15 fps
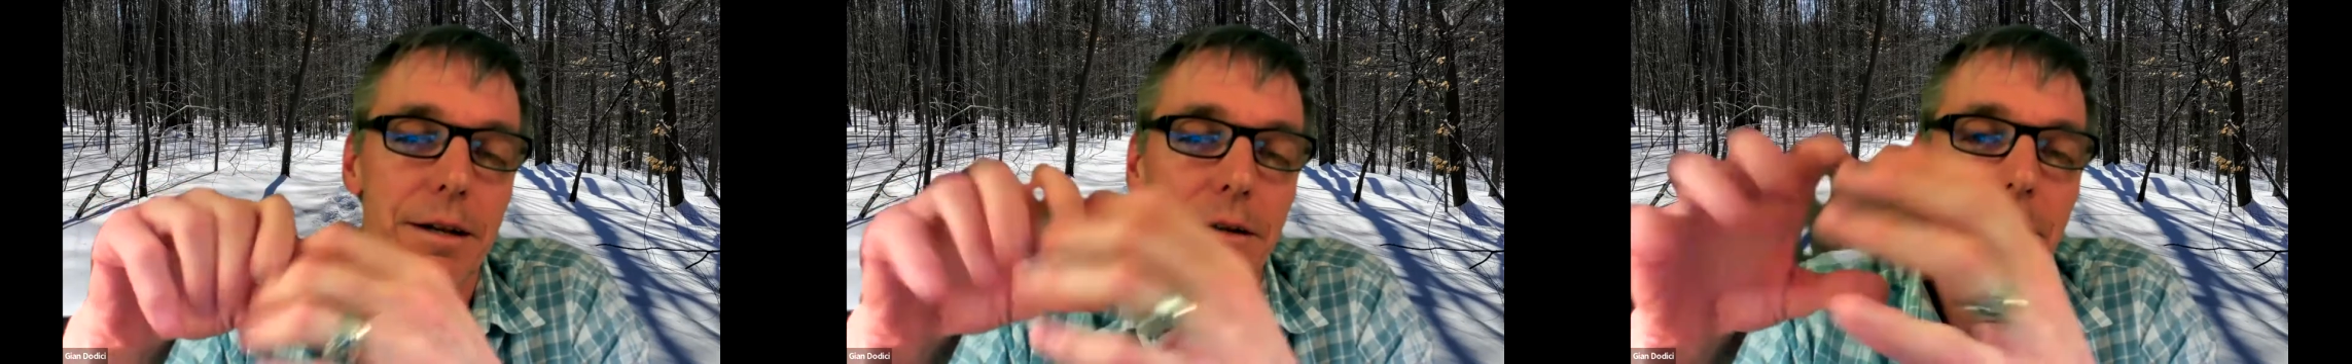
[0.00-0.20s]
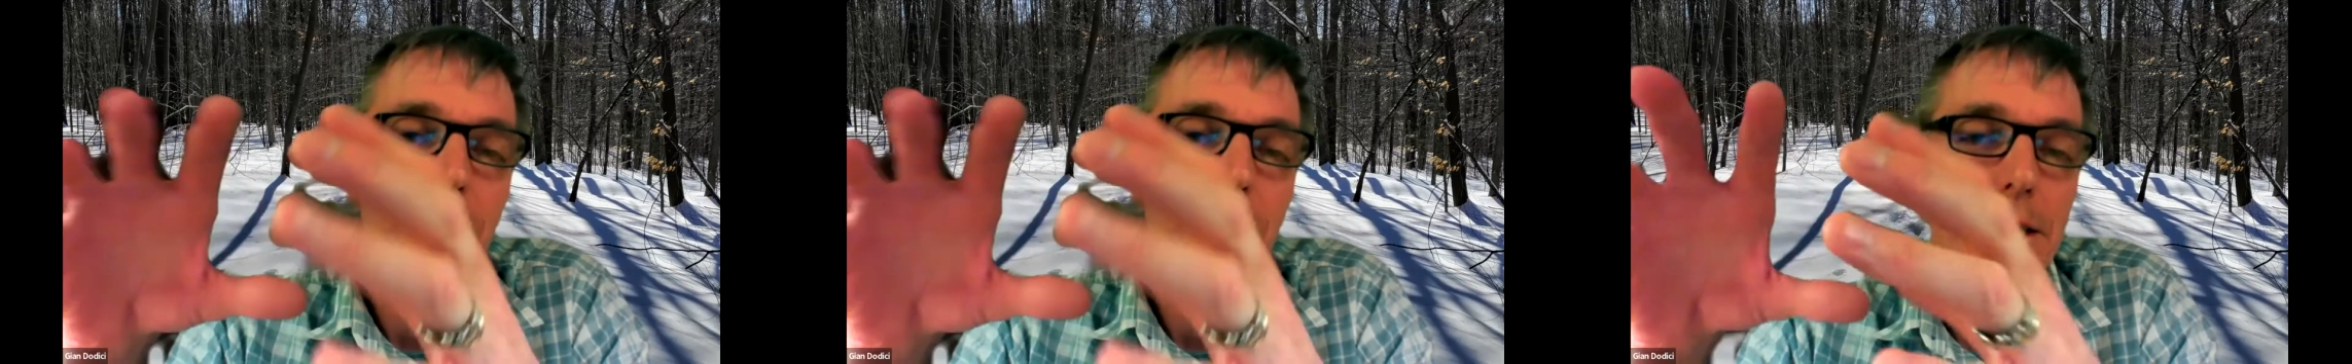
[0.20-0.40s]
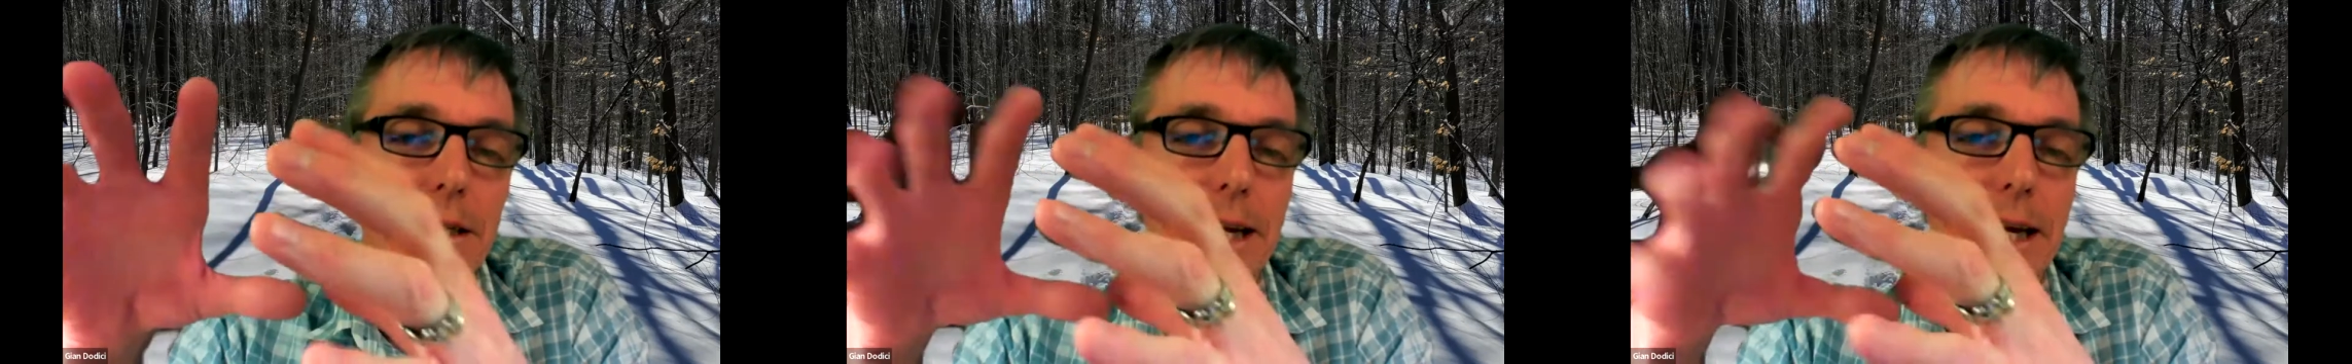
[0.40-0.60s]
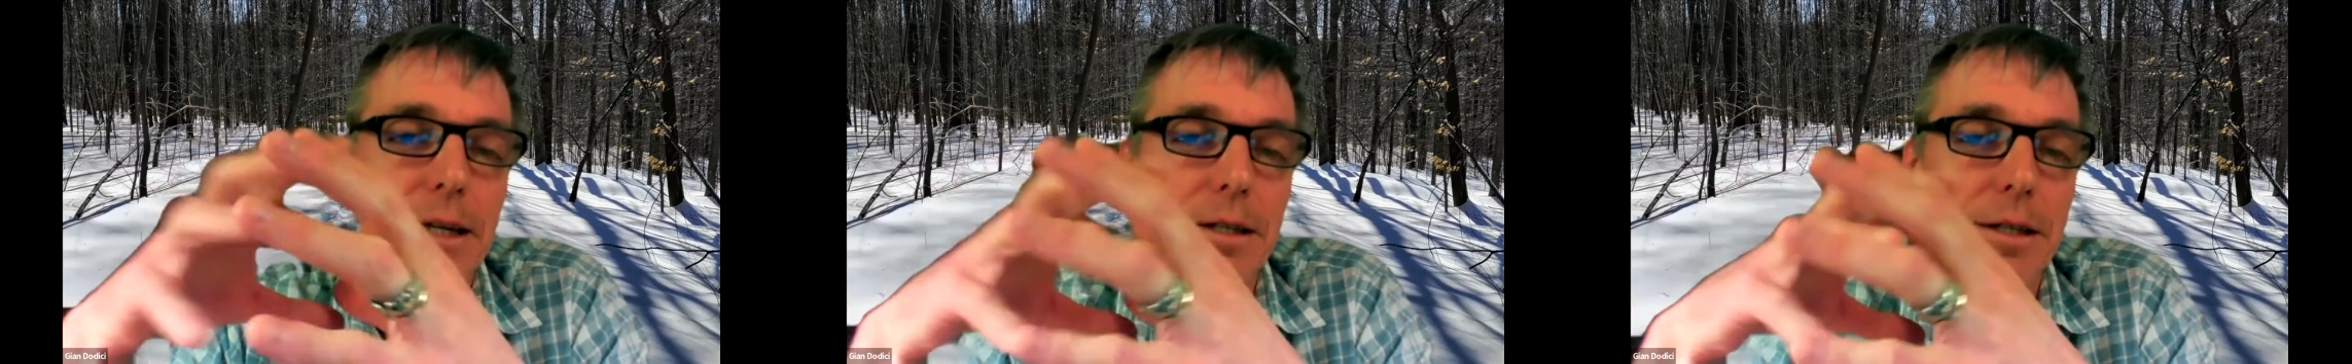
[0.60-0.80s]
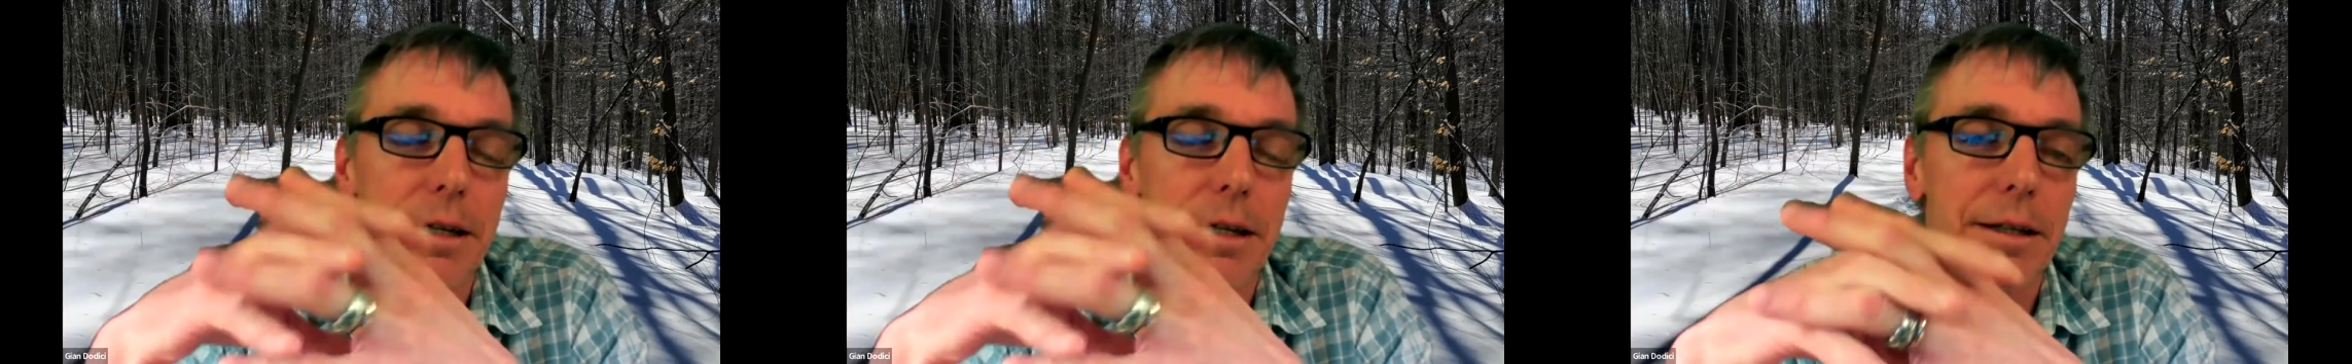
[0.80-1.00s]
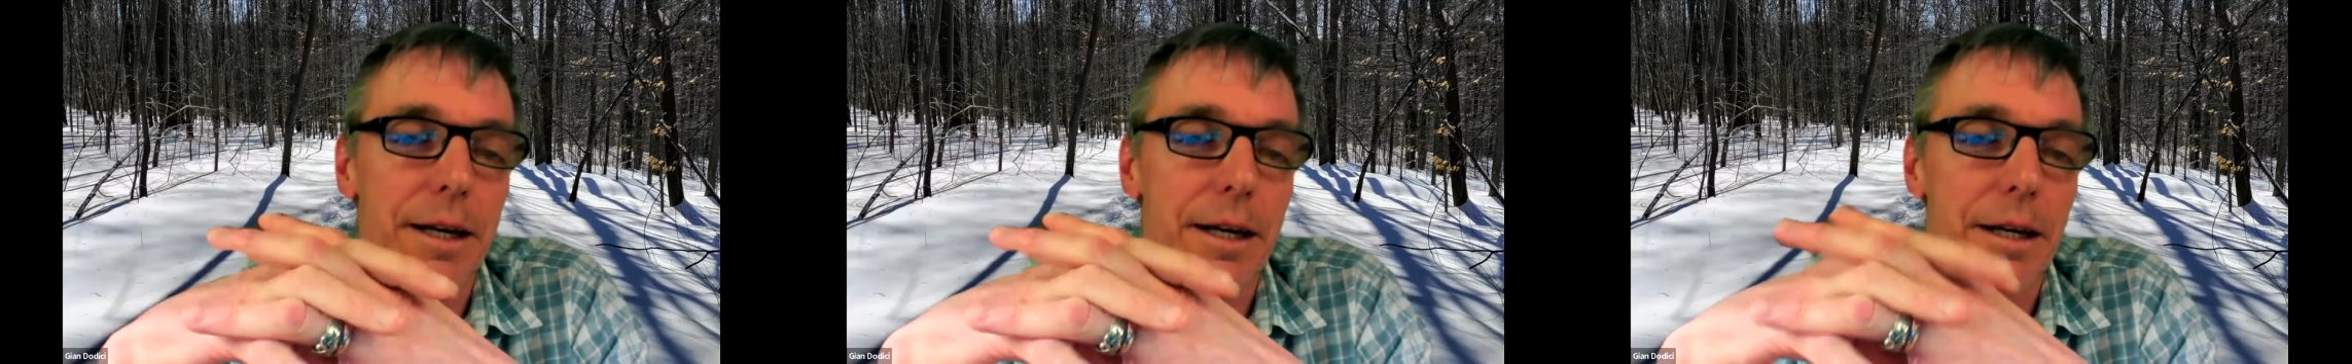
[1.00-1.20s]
There are a lot of states that,